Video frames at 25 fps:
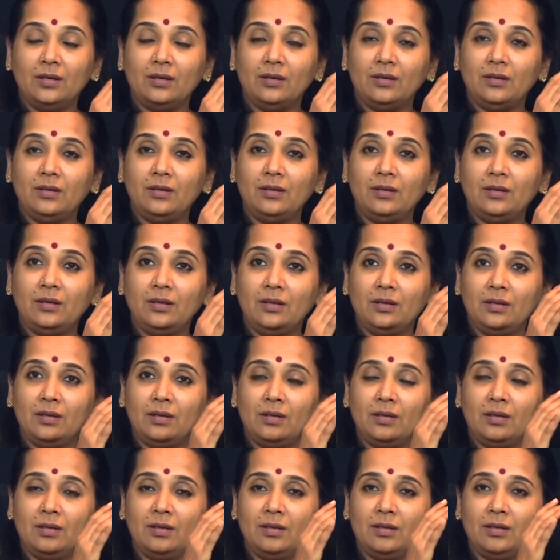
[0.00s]

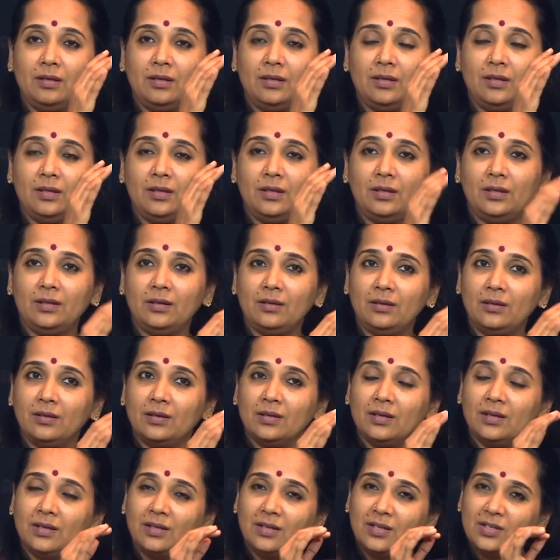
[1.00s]

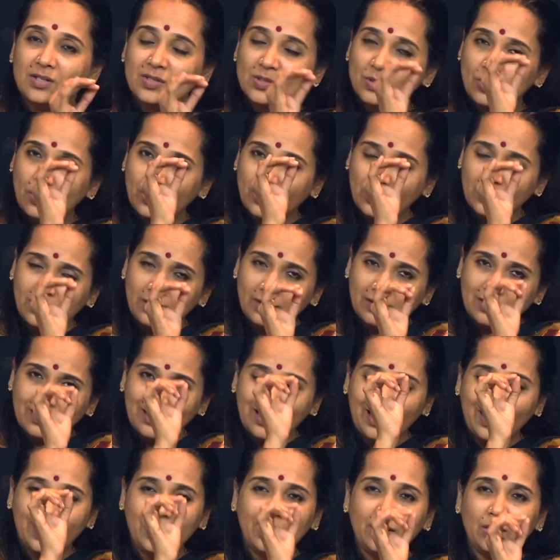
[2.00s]
It's not a little
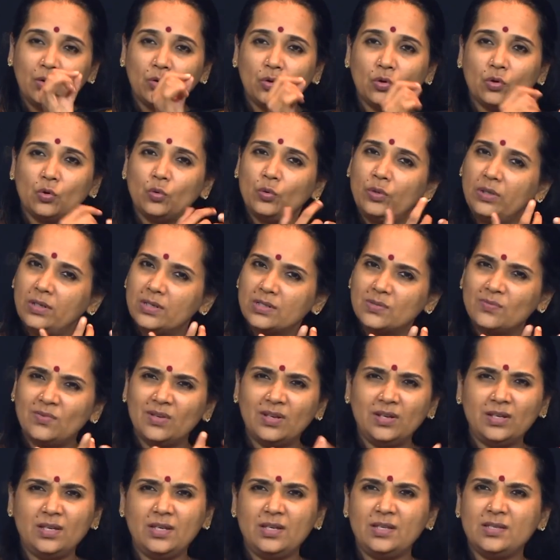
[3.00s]
higher or lower, it's
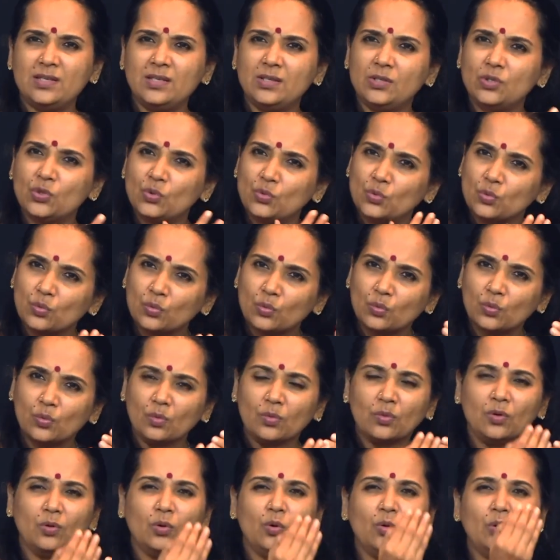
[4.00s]
very easy to
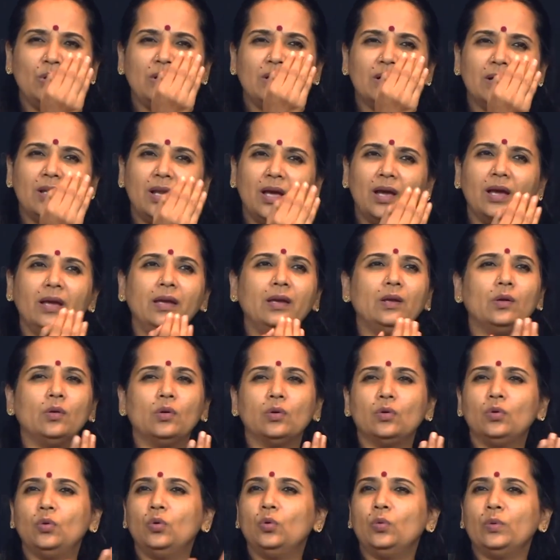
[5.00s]
go a little higher
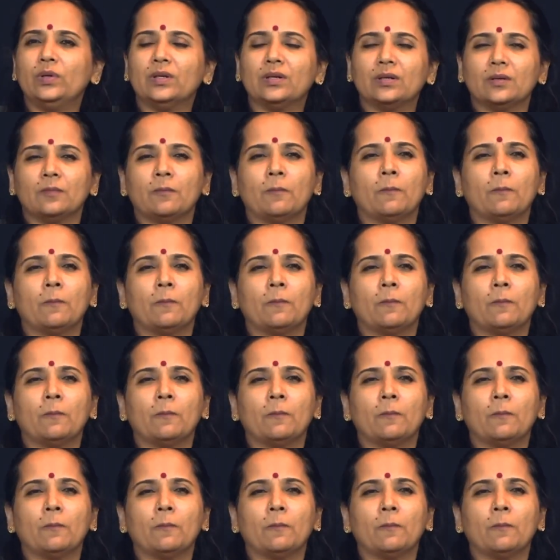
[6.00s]
or lower.